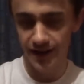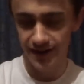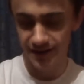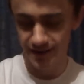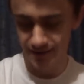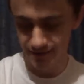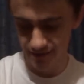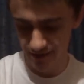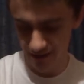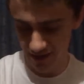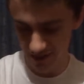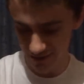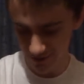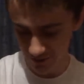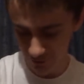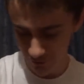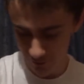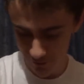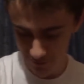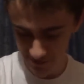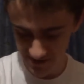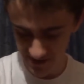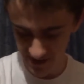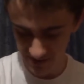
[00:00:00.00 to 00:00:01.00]
it, and
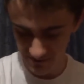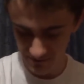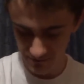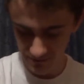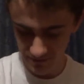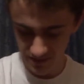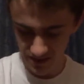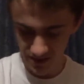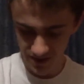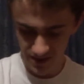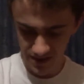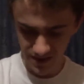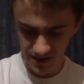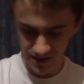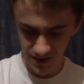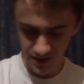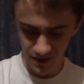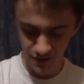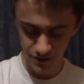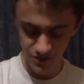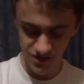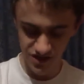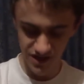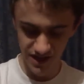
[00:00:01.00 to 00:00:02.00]
calls them
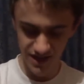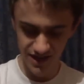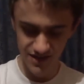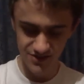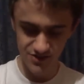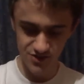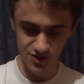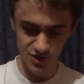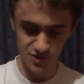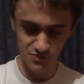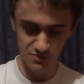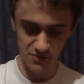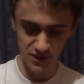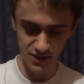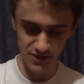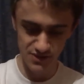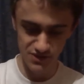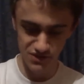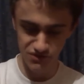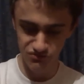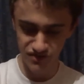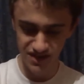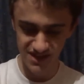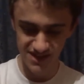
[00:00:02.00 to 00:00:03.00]
conscientious, because
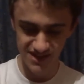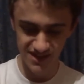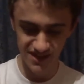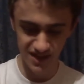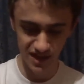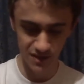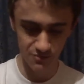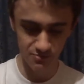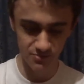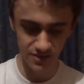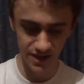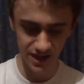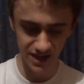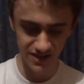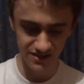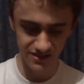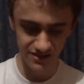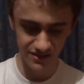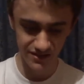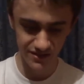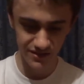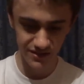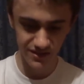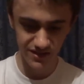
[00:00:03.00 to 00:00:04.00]
the reason they
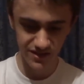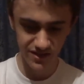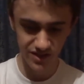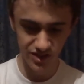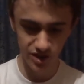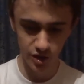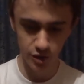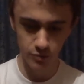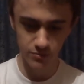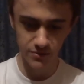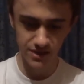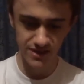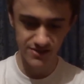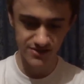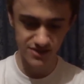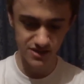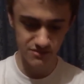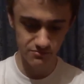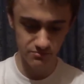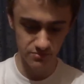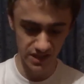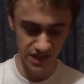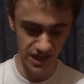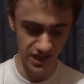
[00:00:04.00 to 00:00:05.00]
picked humans to
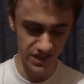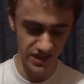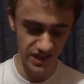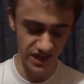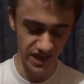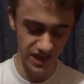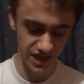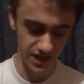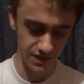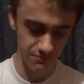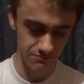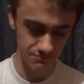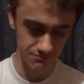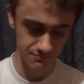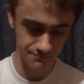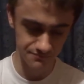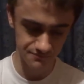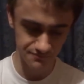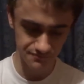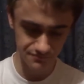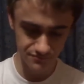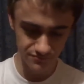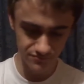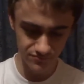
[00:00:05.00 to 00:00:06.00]
be
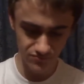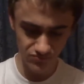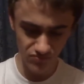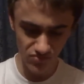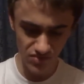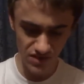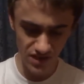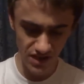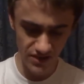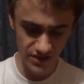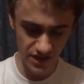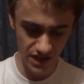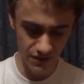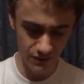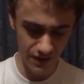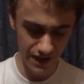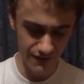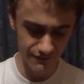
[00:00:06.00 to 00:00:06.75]
their